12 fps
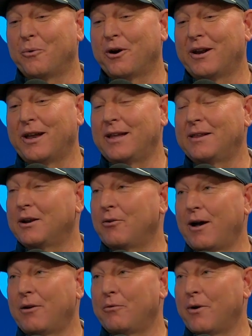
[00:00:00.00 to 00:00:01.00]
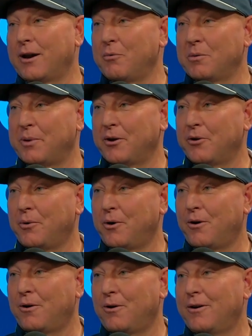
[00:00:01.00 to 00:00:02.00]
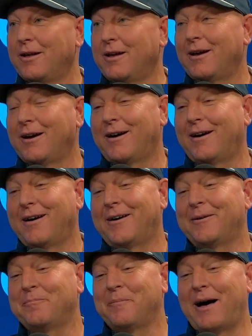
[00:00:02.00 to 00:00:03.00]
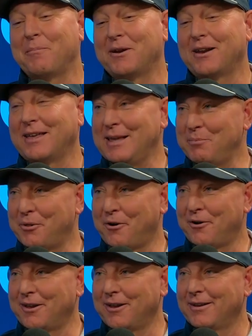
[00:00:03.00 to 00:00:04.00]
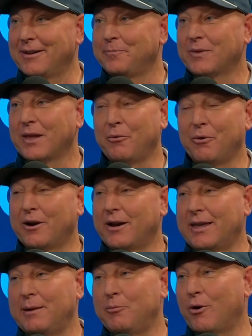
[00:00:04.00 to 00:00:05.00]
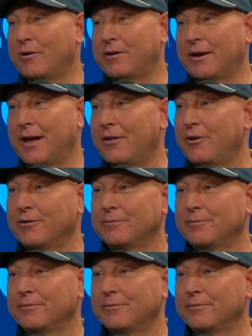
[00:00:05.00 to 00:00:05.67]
We're going to hit the ground running with pickleball. I'm going to keep learning, and we're going to keep growing together.